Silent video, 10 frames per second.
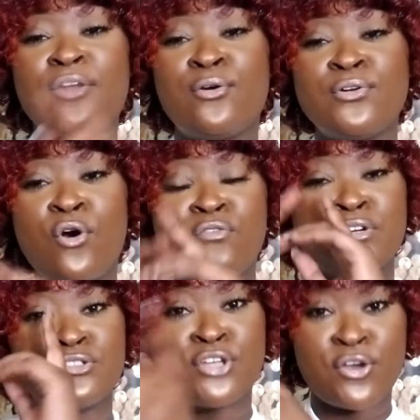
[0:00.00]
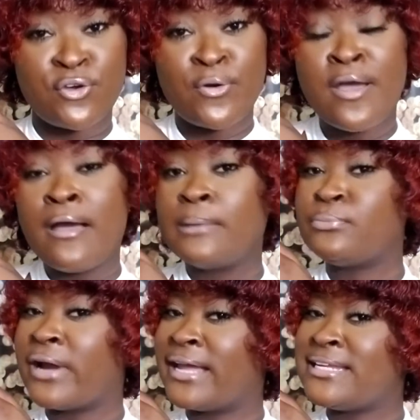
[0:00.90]
on over to
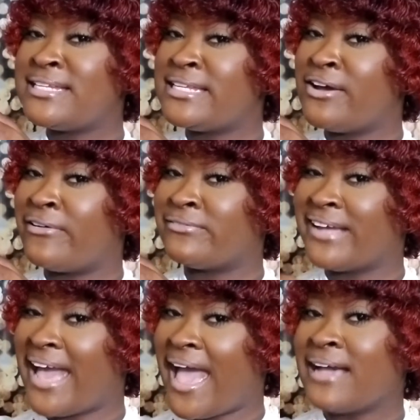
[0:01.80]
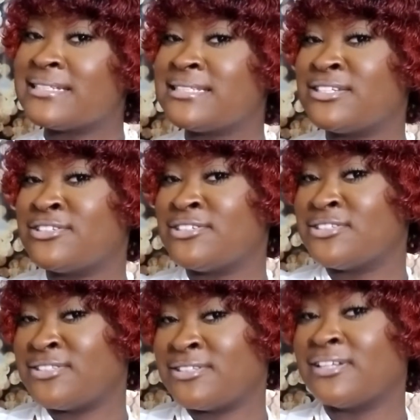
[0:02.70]
Brandi Dione Reacts.
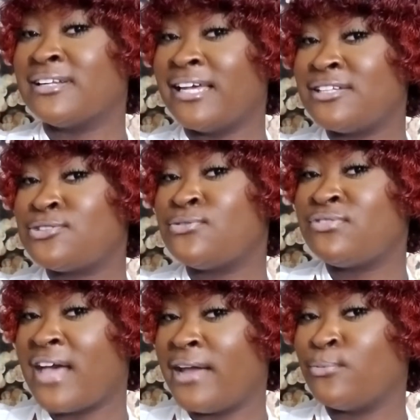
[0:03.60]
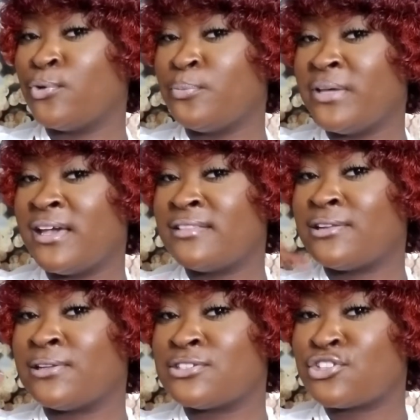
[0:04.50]
The link to that will be in the
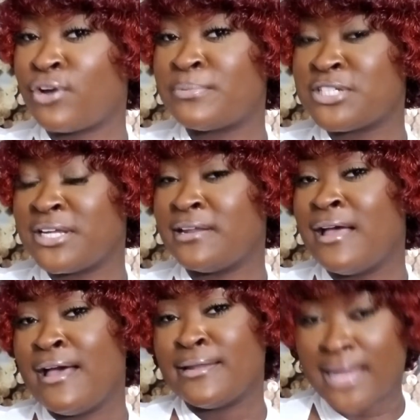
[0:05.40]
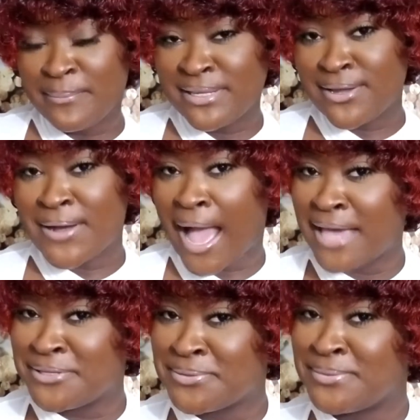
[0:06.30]
description. Let me know how
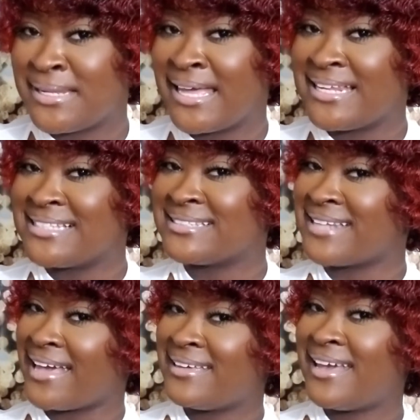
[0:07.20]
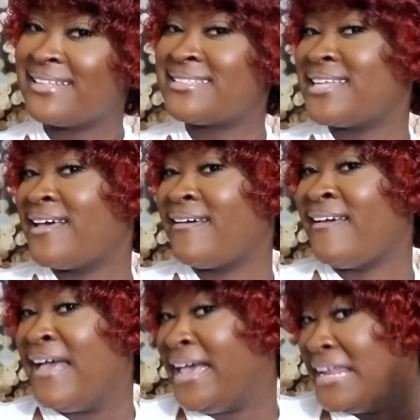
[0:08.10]
you ladies like it.
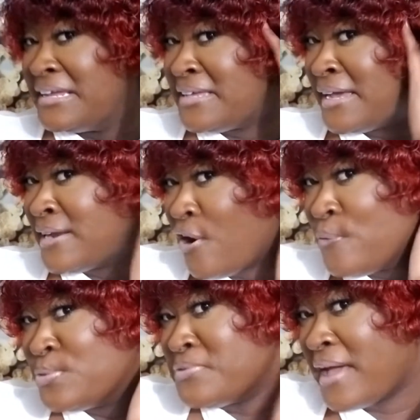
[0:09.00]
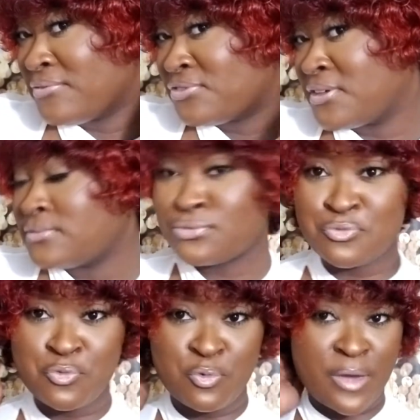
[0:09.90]
And again, I hope you like this
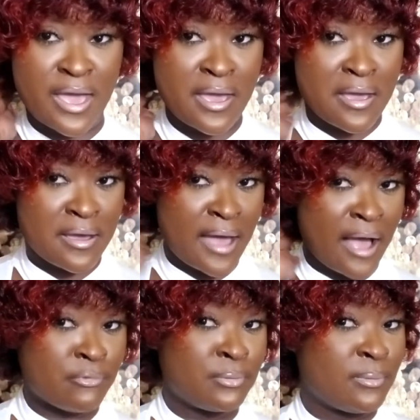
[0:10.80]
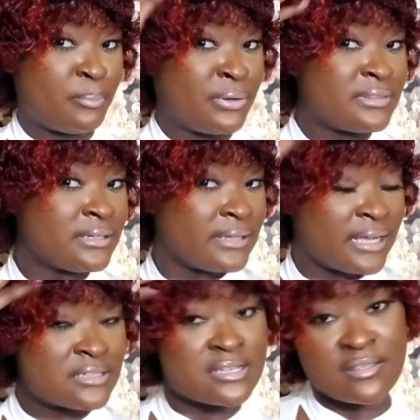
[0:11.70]
wig. I will put the
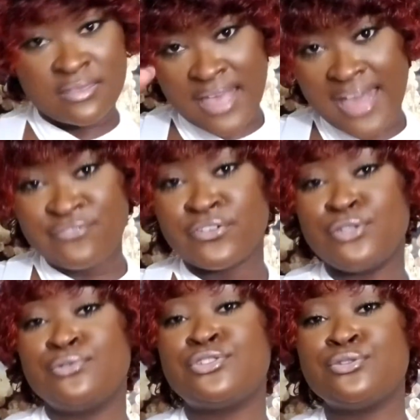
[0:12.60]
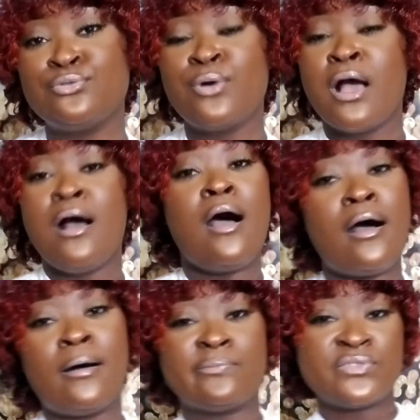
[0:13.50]
link to that for you to
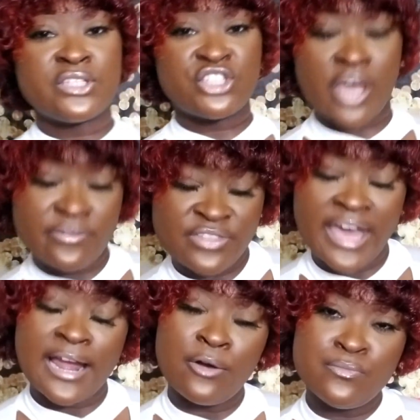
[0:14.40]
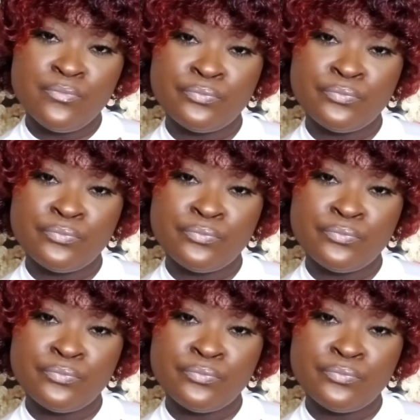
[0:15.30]
check that out.